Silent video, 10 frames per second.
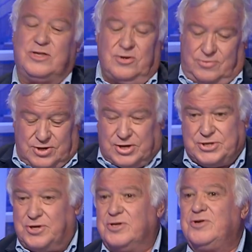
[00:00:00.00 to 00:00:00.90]
No, not
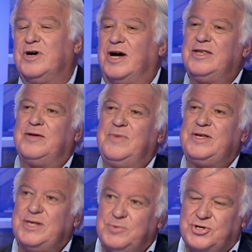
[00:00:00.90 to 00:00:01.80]
at all. No, it
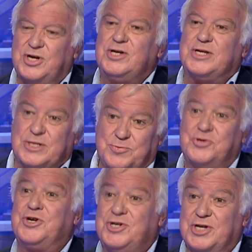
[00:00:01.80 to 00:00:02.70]
may seem strange that as a
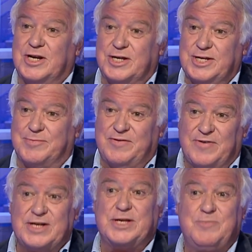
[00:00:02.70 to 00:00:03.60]
motoring journalist, I'm
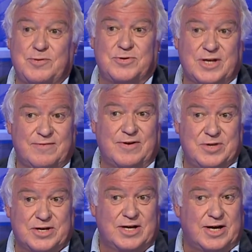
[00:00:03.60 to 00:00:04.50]
advising people to give up
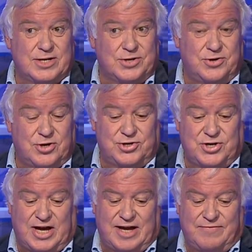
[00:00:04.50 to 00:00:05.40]
their cars or not
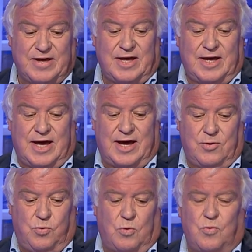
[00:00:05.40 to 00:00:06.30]
drive.
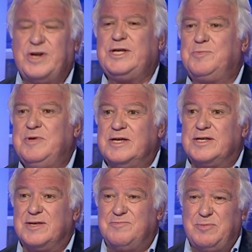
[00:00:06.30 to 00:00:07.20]
What worries me
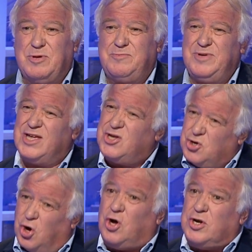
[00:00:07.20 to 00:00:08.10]
is that people are being
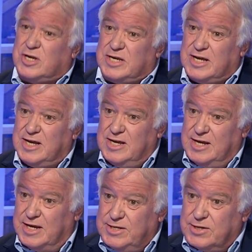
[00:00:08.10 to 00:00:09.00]
conned
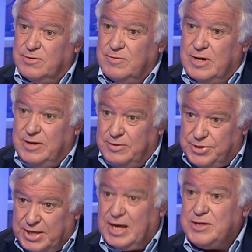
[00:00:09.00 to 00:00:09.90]
into
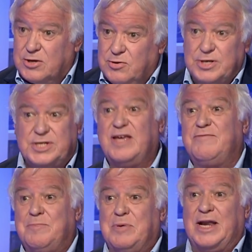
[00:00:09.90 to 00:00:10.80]
thinking they're going to
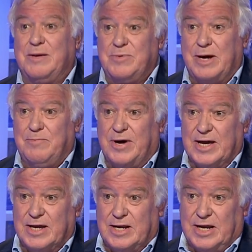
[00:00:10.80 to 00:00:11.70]
save the planet by
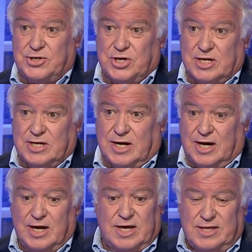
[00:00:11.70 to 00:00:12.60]
buying an electric
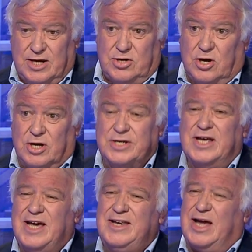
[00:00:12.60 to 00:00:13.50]
car. They're not.
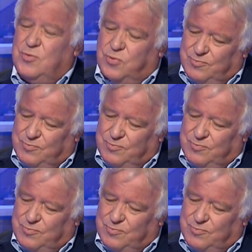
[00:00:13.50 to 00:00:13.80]
And